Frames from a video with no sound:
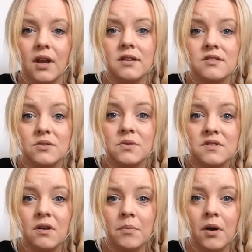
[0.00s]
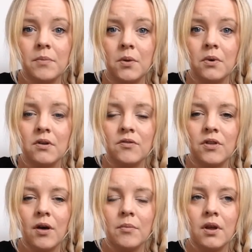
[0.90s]
and suicide might be one of
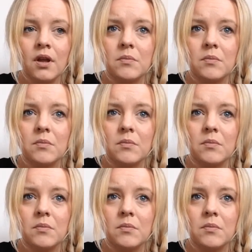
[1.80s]
them.